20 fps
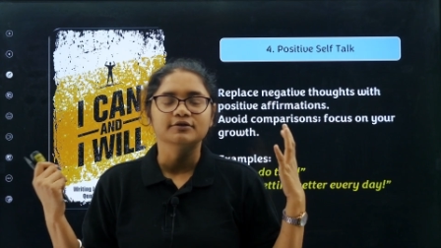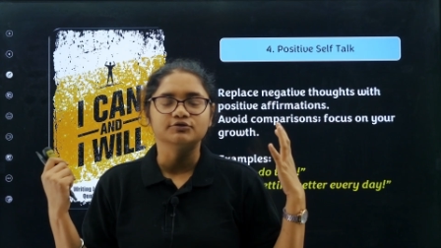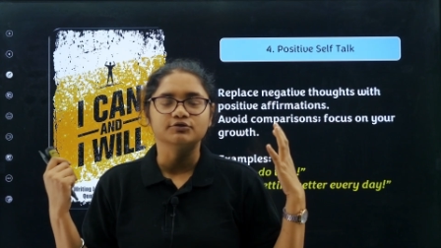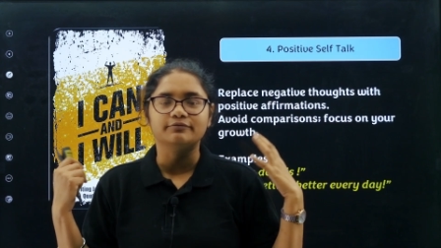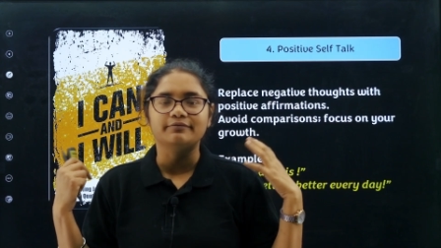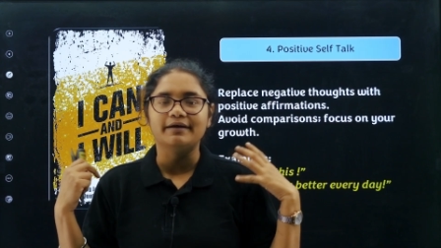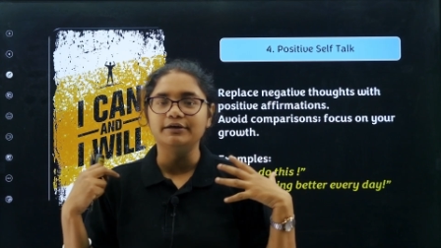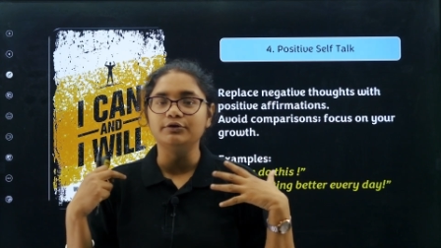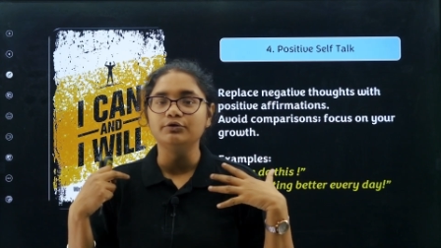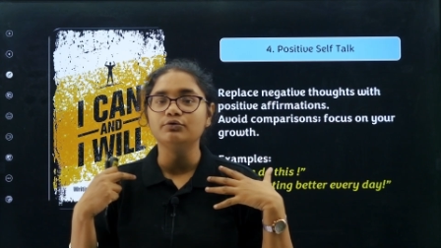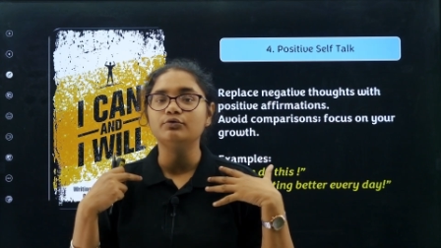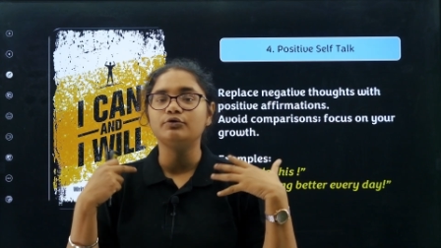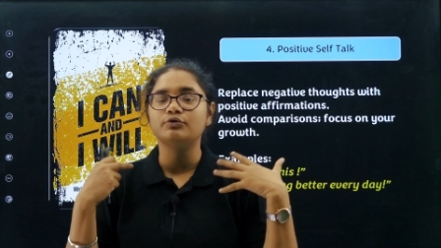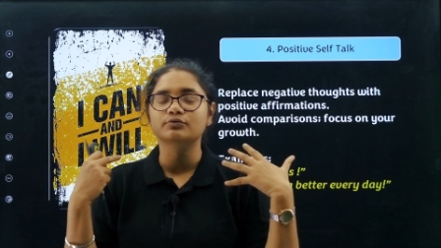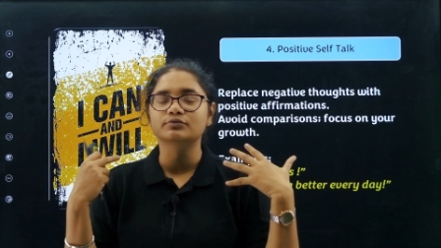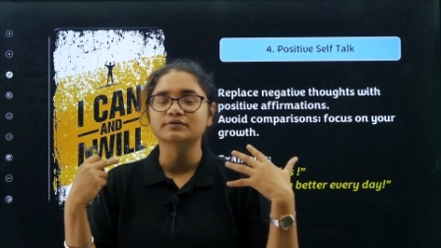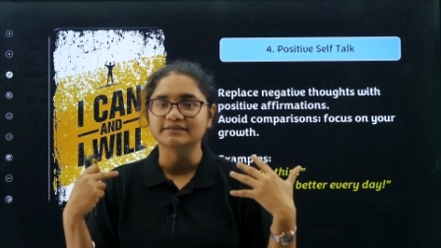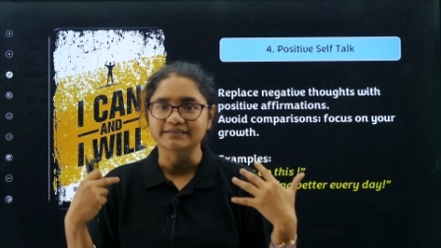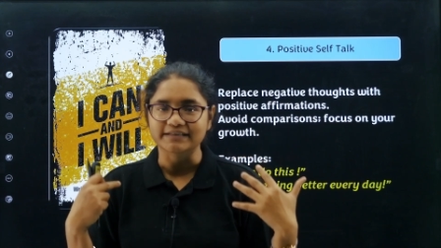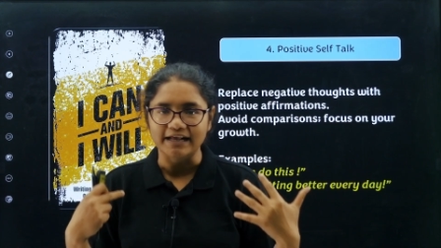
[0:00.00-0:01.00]
So when you
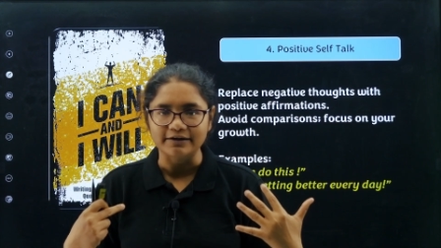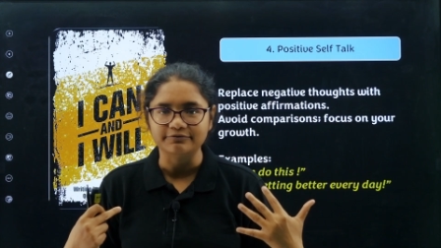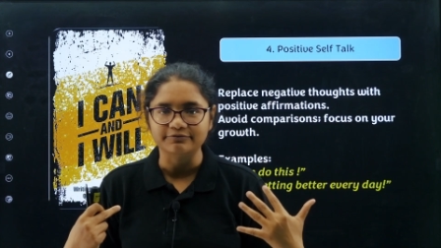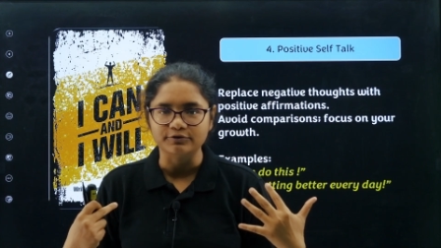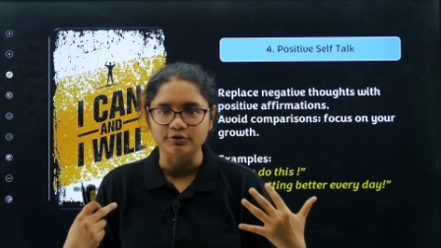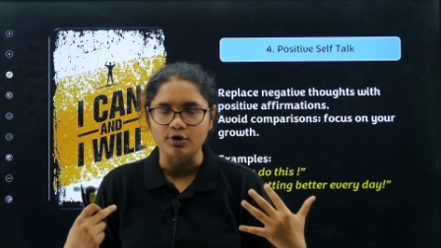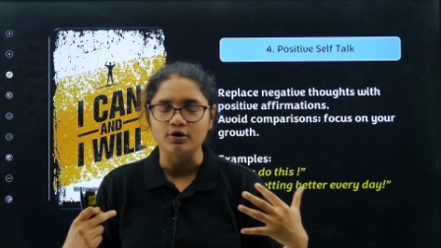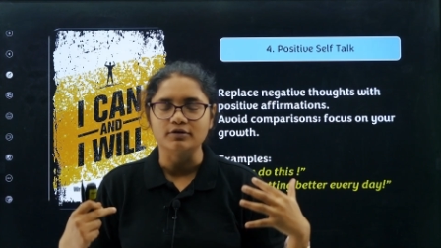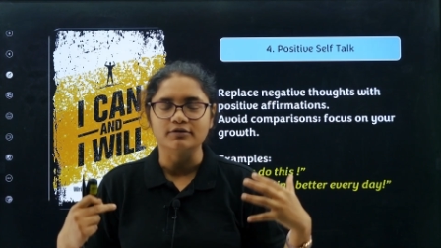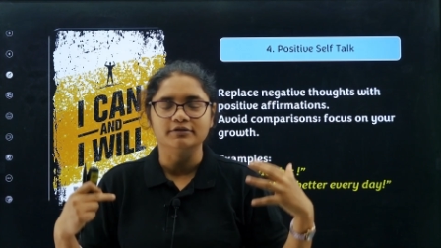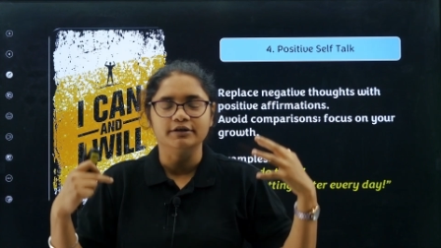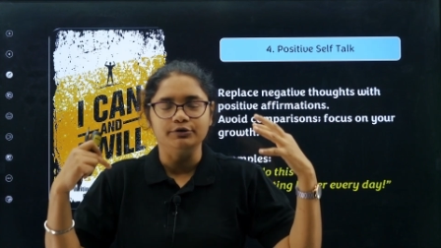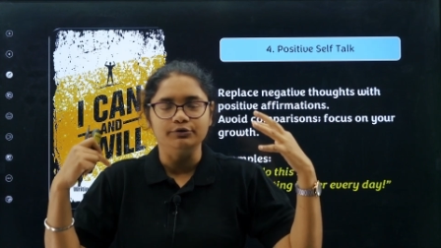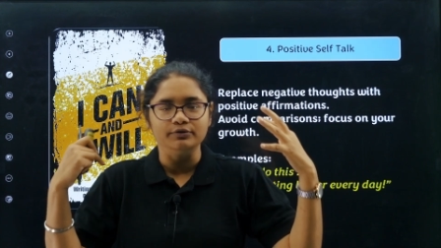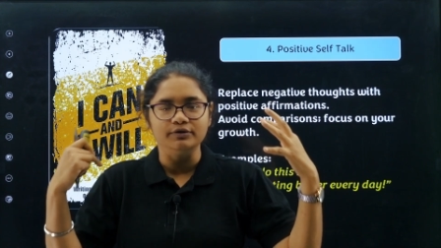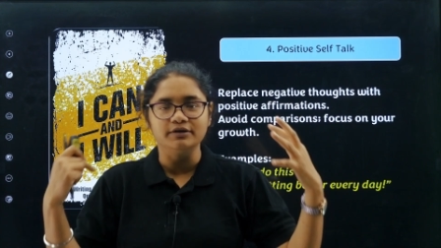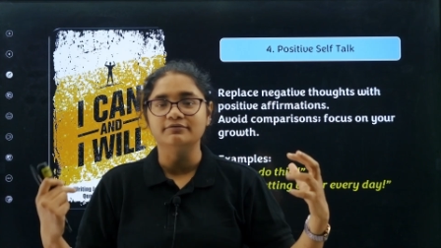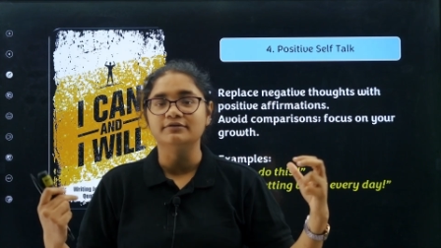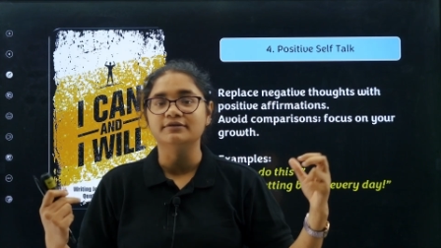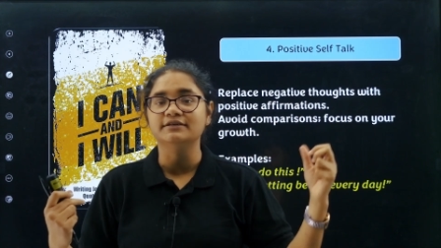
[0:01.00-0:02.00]
do self-talk, the
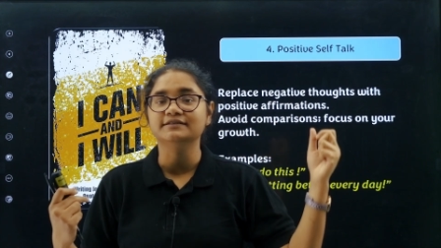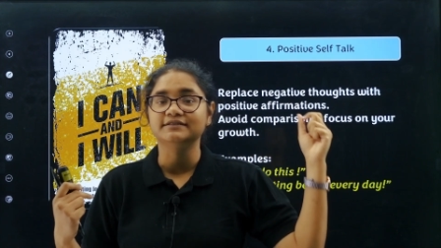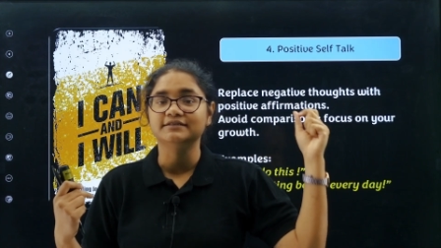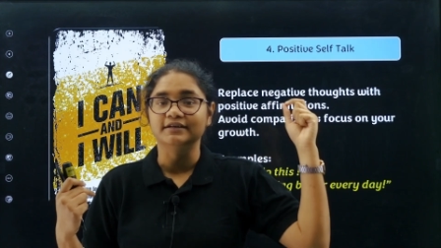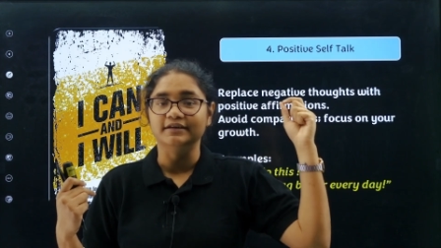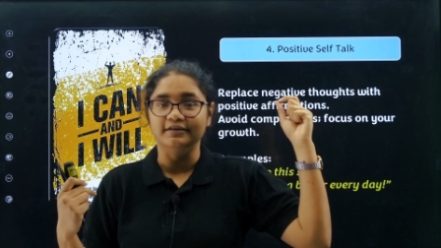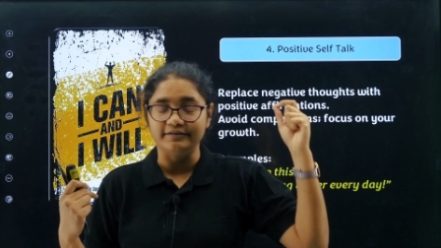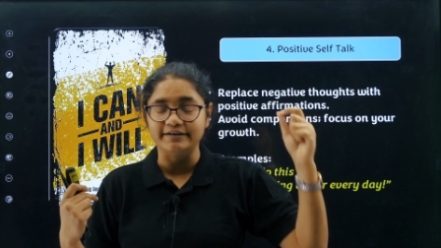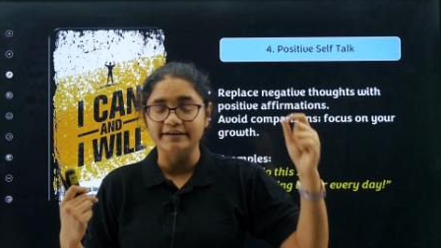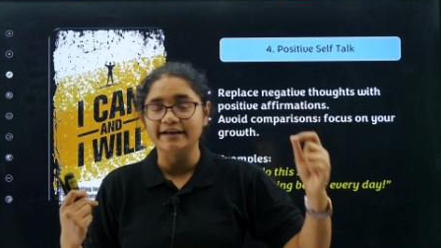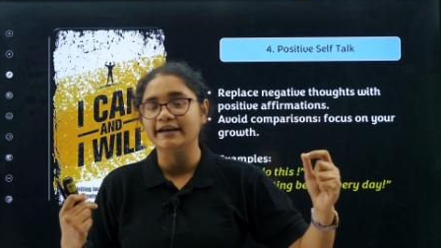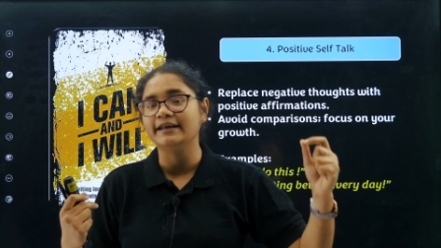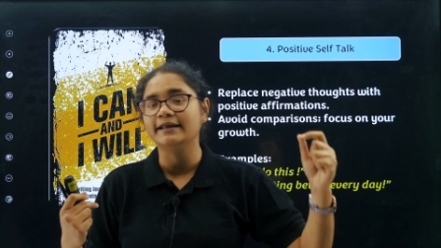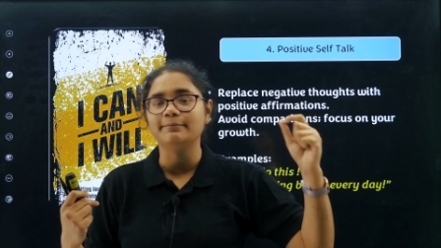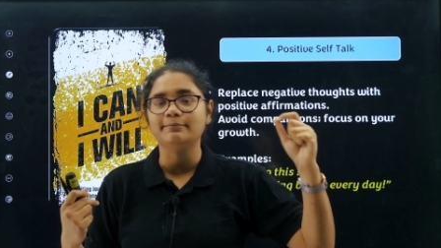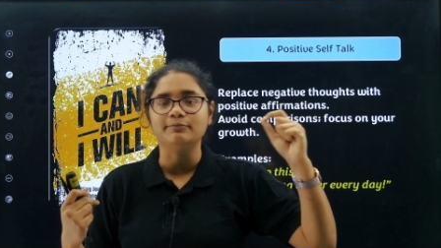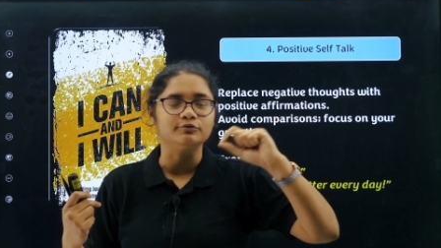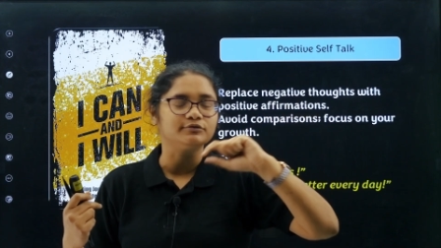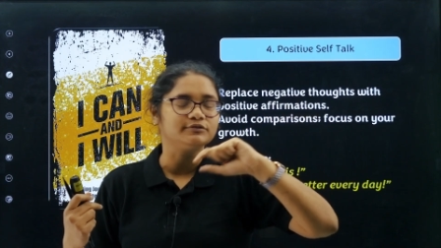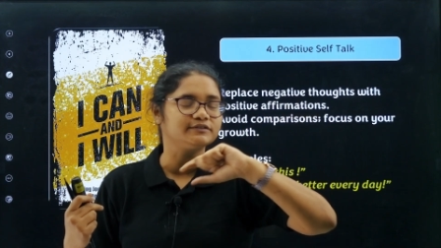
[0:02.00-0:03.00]
universe really
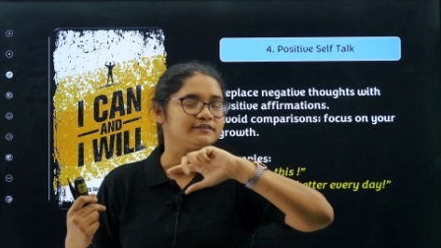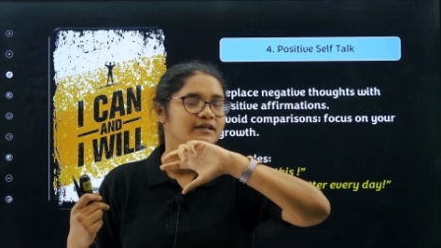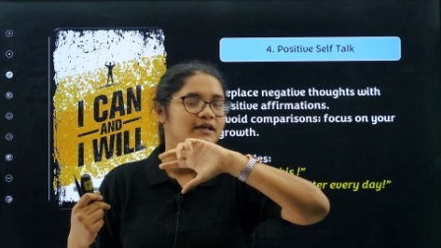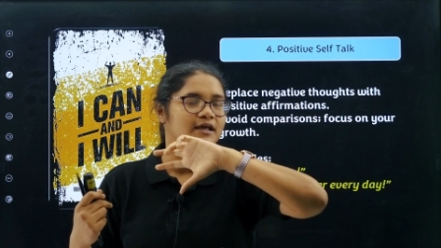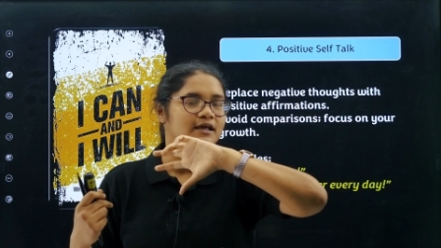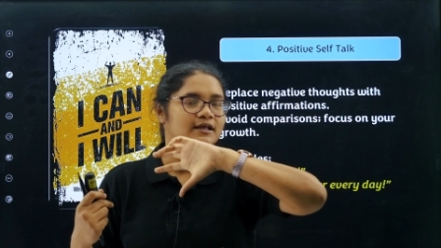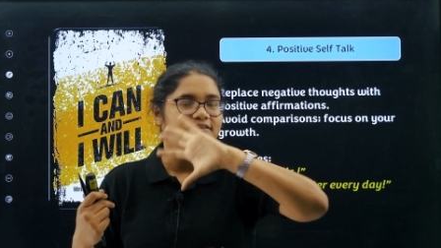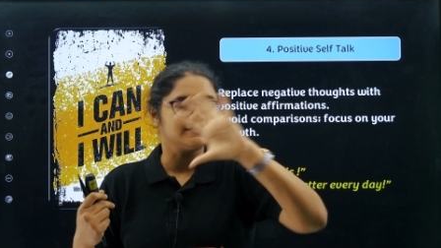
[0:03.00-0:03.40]
puts